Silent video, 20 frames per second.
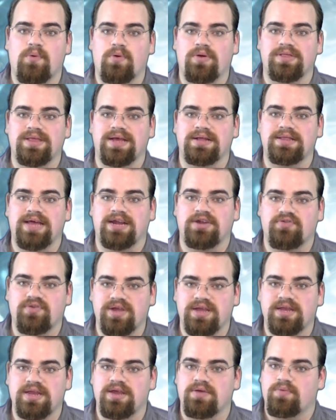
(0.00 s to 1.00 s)
where the
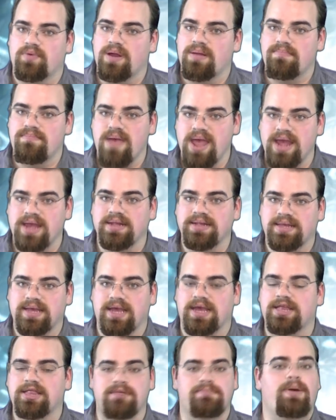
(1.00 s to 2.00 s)
electricity remains
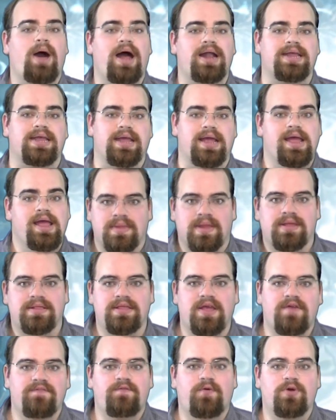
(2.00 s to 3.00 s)
in the body.
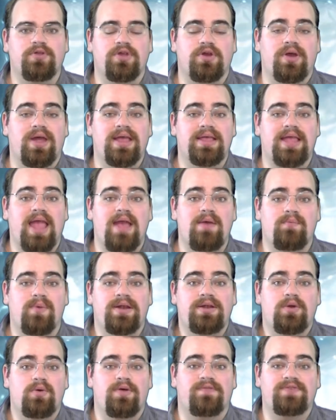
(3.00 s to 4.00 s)
Therefore, there is a
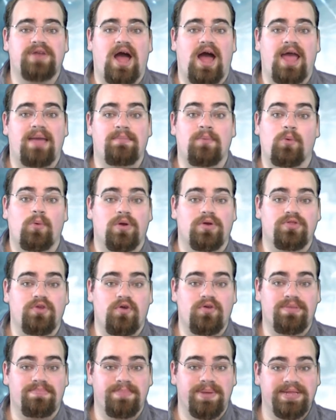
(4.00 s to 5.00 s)
window of time where
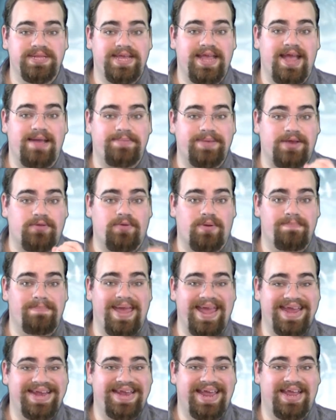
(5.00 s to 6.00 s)
those milliamps
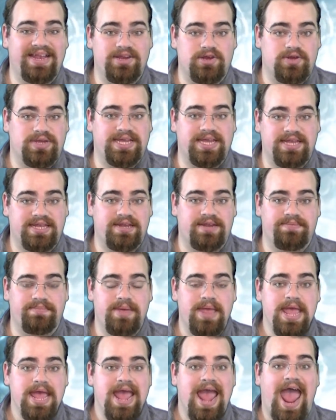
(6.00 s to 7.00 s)
remain in your
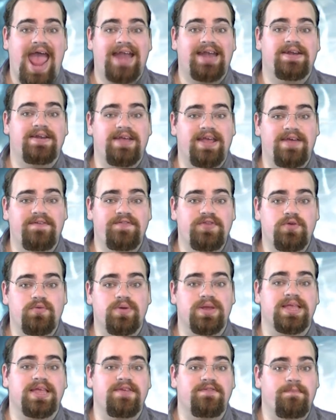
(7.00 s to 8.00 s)
system, and if you
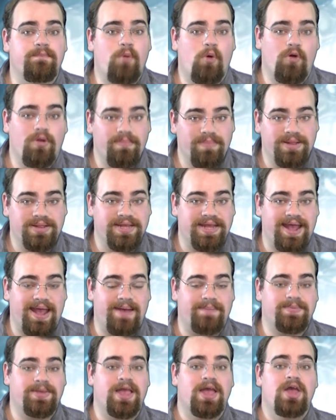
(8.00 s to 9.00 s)
receive more
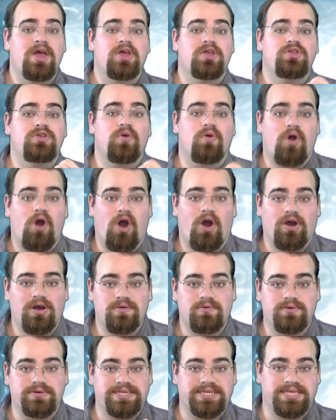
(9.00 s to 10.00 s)
milliamps, your
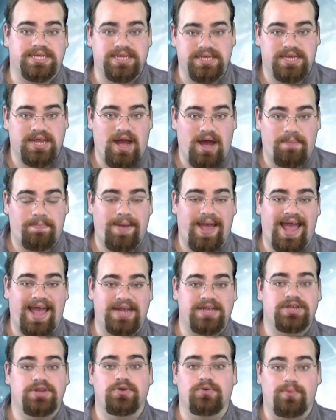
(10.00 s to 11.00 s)
heart will seize up
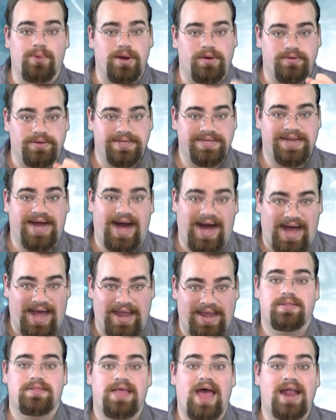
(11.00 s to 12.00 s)
and you will
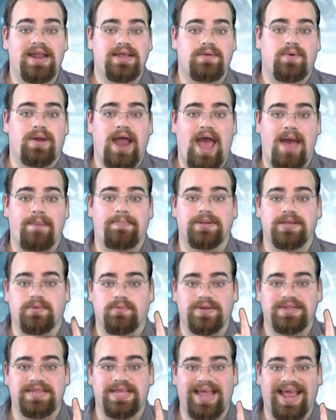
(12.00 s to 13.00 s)
die. That is what happens
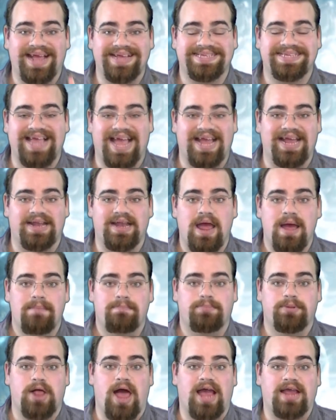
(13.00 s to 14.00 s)
with the second
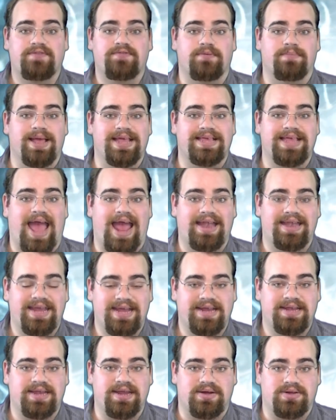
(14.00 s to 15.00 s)
blast from a
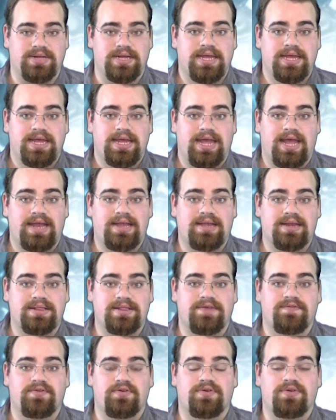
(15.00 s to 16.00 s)
Zat'nik'atel. It
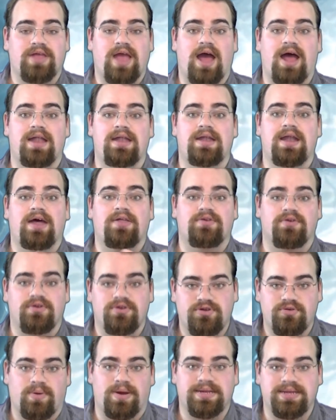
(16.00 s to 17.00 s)
delivers
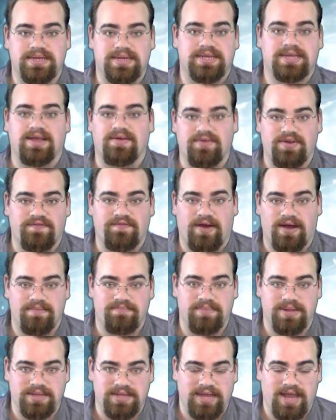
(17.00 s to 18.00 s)
another 20 to 75
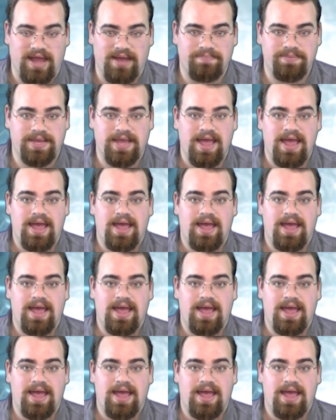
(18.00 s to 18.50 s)
milliamps,